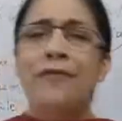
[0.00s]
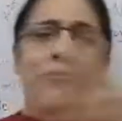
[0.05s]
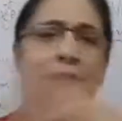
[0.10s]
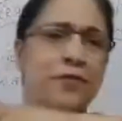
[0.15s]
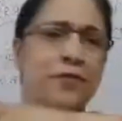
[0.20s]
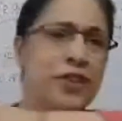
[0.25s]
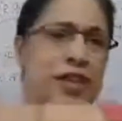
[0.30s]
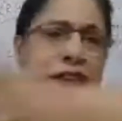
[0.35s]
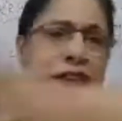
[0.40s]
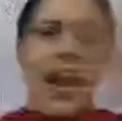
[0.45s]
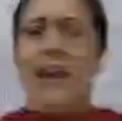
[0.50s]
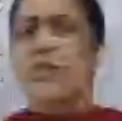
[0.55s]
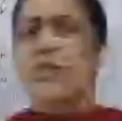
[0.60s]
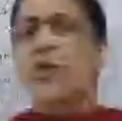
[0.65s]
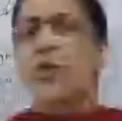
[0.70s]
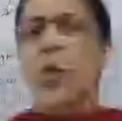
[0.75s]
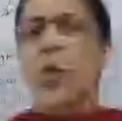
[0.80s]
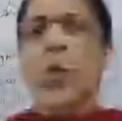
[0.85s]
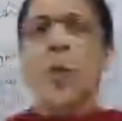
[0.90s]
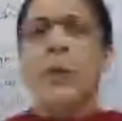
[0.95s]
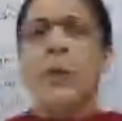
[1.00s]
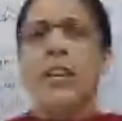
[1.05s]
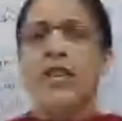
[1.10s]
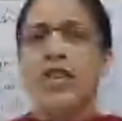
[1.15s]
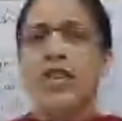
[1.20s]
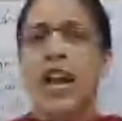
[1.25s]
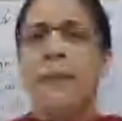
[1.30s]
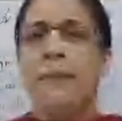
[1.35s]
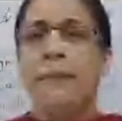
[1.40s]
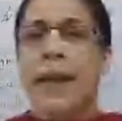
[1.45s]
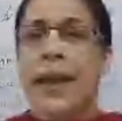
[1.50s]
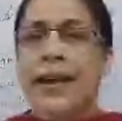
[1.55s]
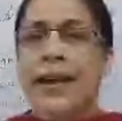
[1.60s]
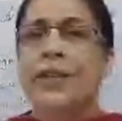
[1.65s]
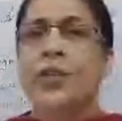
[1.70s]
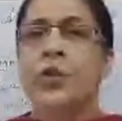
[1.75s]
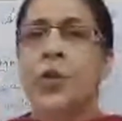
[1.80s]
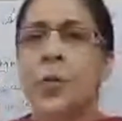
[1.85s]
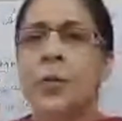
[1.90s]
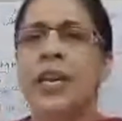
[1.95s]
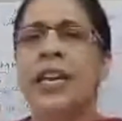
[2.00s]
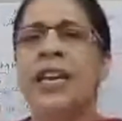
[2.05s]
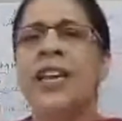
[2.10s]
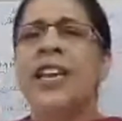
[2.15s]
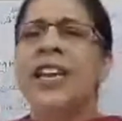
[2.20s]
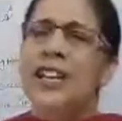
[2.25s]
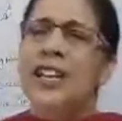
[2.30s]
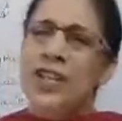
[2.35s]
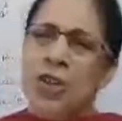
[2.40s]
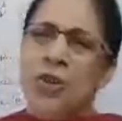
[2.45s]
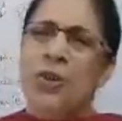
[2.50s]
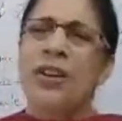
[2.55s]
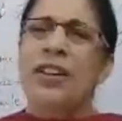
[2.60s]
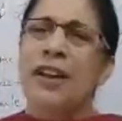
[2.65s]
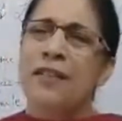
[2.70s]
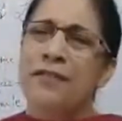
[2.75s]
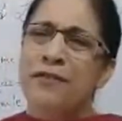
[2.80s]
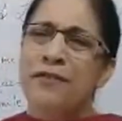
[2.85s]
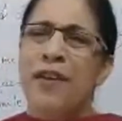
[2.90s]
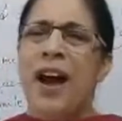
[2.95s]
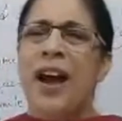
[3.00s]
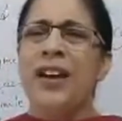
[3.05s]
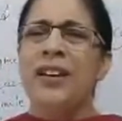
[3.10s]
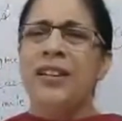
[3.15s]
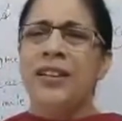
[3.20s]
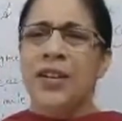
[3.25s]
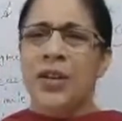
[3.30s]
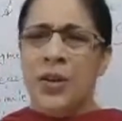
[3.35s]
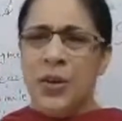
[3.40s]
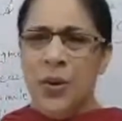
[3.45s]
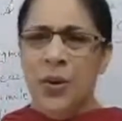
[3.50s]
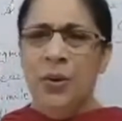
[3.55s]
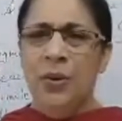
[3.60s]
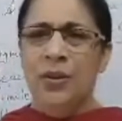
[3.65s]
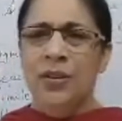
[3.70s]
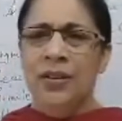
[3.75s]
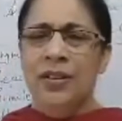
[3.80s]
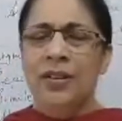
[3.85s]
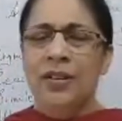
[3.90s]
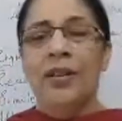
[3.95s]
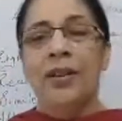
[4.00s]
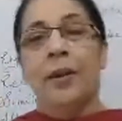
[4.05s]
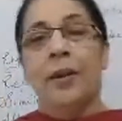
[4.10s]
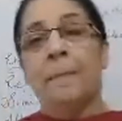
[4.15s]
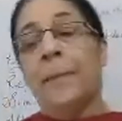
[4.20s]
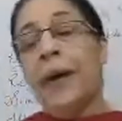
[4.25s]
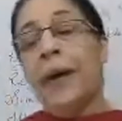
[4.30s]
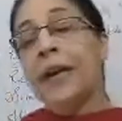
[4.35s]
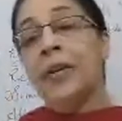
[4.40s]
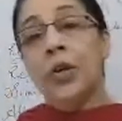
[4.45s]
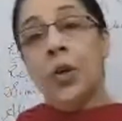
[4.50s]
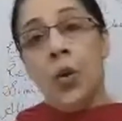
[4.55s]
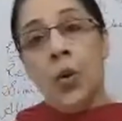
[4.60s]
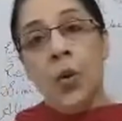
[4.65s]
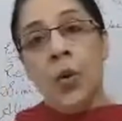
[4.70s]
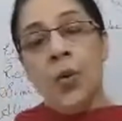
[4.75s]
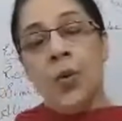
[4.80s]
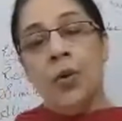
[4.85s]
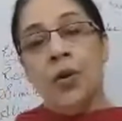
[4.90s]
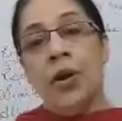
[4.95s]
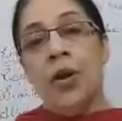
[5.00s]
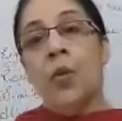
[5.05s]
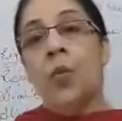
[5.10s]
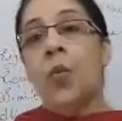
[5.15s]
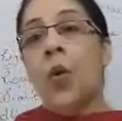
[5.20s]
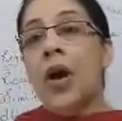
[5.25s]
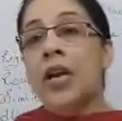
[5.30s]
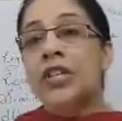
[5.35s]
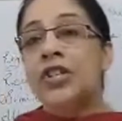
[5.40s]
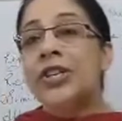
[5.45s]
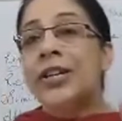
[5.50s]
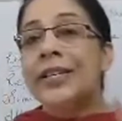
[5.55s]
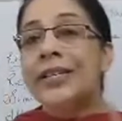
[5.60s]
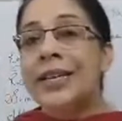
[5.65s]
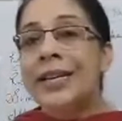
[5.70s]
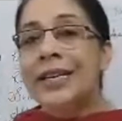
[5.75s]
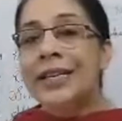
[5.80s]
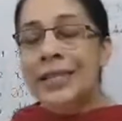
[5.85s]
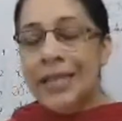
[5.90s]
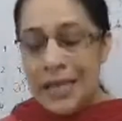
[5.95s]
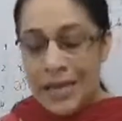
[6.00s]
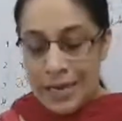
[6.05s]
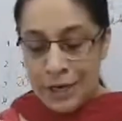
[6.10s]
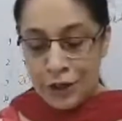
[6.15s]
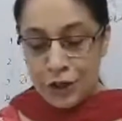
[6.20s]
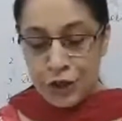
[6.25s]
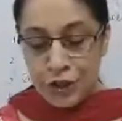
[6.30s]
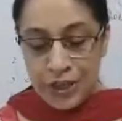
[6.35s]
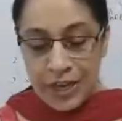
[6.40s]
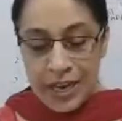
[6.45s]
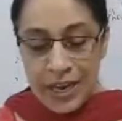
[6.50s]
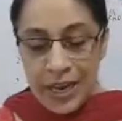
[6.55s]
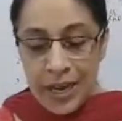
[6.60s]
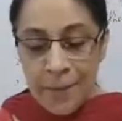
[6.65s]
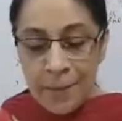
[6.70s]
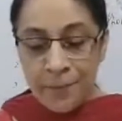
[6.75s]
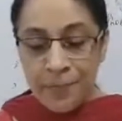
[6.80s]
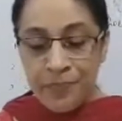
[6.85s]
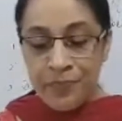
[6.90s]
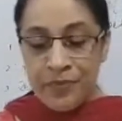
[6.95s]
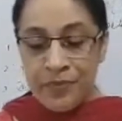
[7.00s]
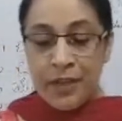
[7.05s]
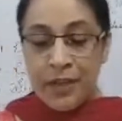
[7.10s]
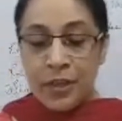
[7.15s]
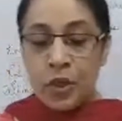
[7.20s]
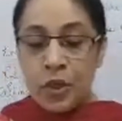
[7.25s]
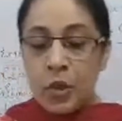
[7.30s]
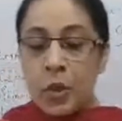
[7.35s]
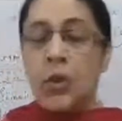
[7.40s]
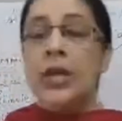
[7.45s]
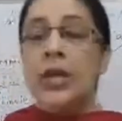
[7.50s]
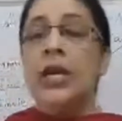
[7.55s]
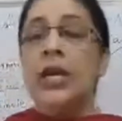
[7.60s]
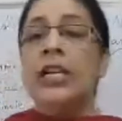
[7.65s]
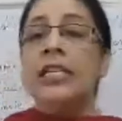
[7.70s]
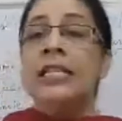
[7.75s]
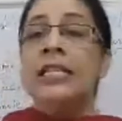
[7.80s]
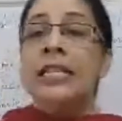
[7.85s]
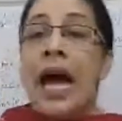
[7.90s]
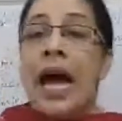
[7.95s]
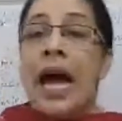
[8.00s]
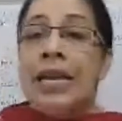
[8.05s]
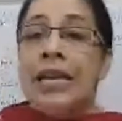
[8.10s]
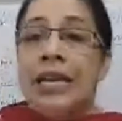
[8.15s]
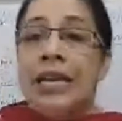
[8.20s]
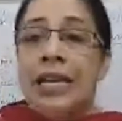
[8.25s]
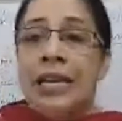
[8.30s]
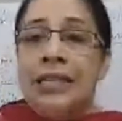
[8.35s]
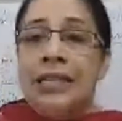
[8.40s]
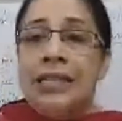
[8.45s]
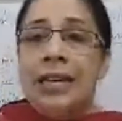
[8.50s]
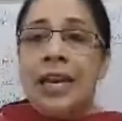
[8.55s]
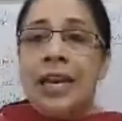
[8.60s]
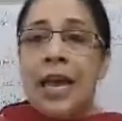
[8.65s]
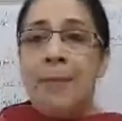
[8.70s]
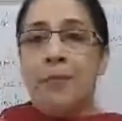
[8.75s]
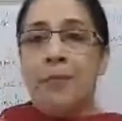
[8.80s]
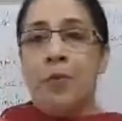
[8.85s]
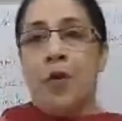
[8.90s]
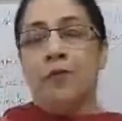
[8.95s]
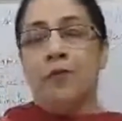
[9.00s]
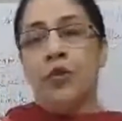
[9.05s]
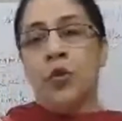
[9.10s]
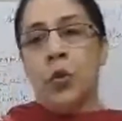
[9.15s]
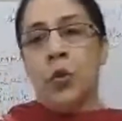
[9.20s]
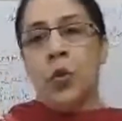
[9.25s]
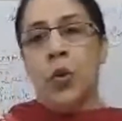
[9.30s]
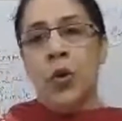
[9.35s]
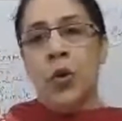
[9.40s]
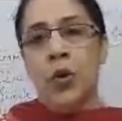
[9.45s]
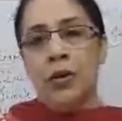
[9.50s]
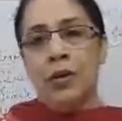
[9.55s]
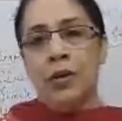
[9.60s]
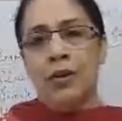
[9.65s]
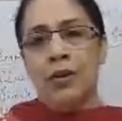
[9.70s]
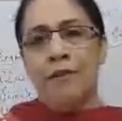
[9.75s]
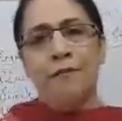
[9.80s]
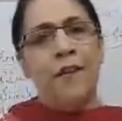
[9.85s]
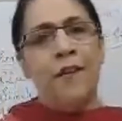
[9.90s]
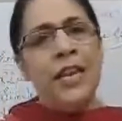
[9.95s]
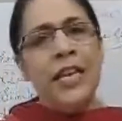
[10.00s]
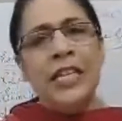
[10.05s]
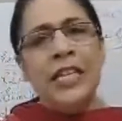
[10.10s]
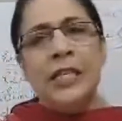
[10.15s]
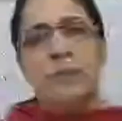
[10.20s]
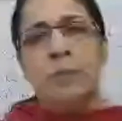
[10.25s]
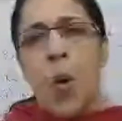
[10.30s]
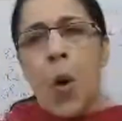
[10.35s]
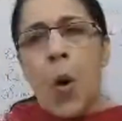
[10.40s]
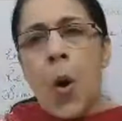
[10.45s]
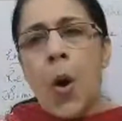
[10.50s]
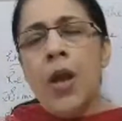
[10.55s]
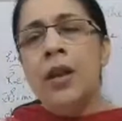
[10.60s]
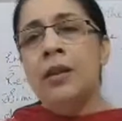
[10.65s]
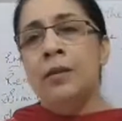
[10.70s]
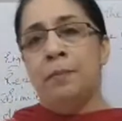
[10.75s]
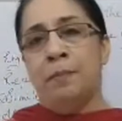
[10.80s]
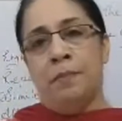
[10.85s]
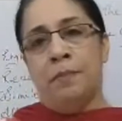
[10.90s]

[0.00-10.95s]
She had so many, she had baked so many, she could give one, But no, what she did, she took a tiny scrape of dough, very small,